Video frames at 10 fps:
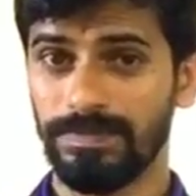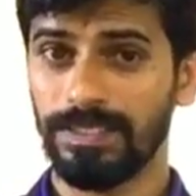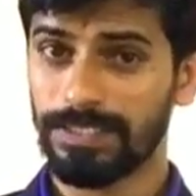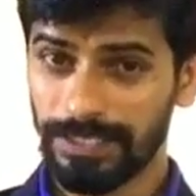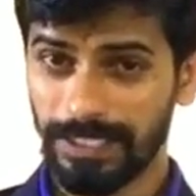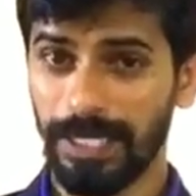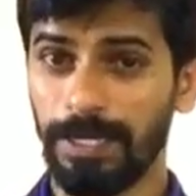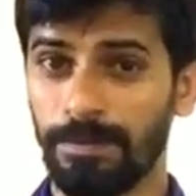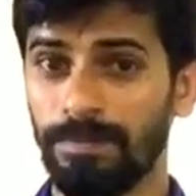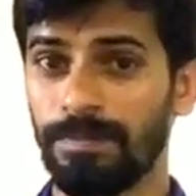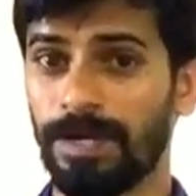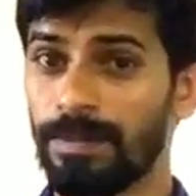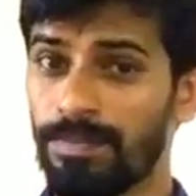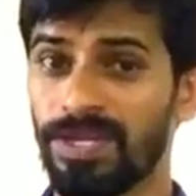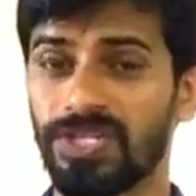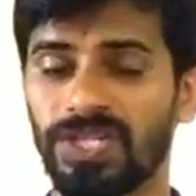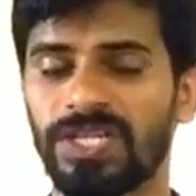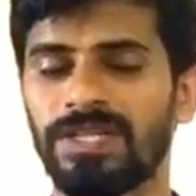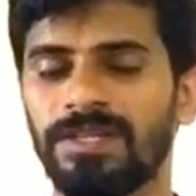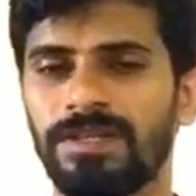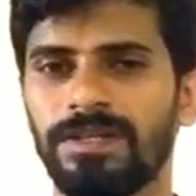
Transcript: same ambition,